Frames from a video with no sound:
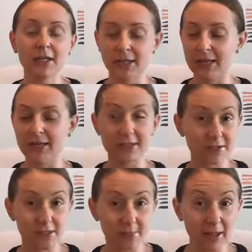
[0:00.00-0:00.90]
Like, this
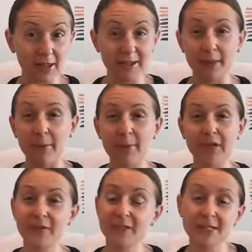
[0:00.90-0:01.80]
could smell like a lemon,
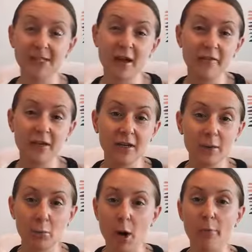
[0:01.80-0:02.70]
but if it doesn't have any of
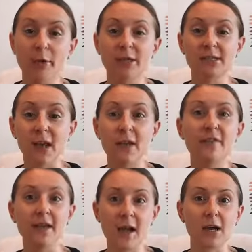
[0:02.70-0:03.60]
the properties
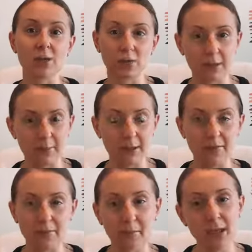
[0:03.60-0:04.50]
of the actual lemon
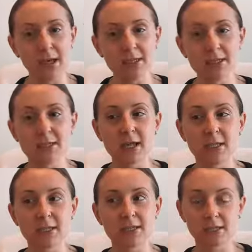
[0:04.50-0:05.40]
of the plant,
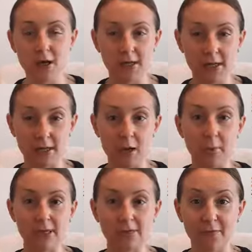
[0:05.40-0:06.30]
then it's not going to
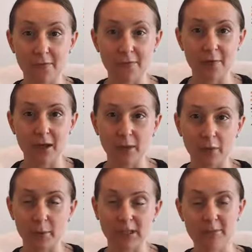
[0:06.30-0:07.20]
help us from a
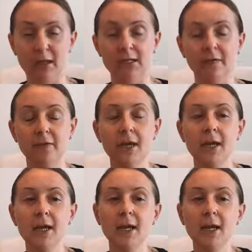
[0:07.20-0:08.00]
health perspective.